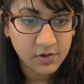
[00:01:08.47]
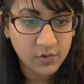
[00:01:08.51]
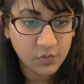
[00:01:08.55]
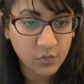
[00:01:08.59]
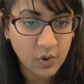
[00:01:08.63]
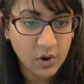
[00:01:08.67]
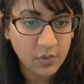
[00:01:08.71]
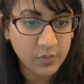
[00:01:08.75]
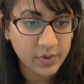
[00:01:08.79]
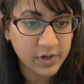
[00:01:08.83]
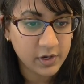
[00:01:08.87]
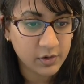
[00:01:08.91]

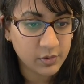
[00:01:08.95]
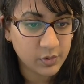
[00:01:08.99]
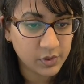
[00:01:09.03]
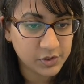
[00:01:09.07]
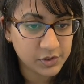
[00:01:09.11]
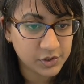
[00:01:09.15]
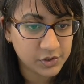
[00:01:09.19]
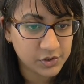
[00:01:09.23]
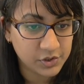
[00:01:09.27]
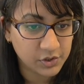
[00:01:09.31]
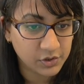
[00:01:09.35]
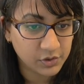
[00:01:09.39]
what we are going
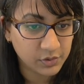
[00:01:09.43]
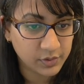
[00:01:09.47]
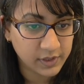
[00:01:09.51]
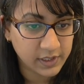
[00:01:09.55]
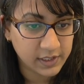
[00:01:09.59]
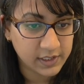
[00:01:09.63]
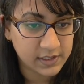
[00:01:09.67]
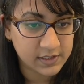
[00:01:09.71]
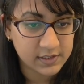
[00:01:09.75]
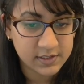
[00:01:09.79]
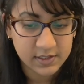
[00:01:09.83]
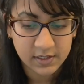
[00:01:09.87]
to do
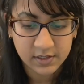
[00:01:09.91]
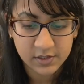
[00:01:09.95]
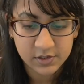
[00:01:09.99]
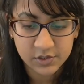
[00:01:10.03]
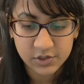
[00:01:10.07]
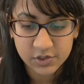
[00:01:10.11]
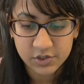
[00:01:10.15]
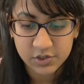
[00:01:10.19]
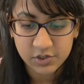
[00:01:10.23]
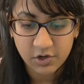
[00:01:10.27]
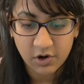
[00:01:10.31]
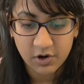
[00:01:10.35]
is
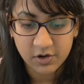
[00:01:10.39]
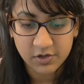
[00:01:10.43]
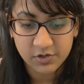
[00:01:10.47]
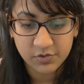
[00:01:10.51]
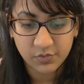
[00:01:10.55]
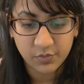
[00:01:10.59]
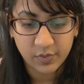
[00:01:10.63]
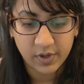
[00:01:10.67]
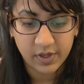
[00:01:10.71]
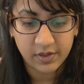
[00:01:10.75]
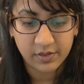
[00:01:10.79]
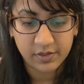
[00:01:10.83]

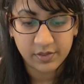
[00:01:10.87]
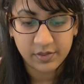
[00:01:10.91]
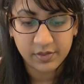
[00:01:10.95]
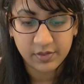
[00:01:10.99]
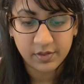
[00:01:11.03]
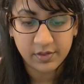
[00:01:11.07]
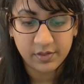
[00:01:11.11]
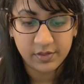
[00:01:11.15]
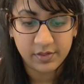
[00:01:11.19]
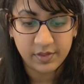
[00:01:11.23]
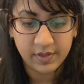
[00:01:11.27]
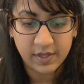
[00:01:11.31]
start
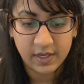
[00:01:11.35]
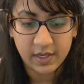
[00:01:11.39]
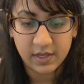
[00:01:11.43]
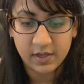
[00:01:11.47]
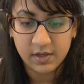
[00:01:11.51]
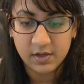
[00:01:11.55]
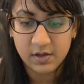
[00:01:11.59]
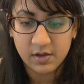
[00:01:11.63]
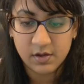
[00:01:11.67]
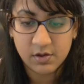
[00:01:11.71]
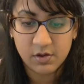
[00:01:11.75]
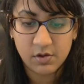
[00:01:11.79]
with
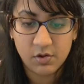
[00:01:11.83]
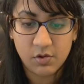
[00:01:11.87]
the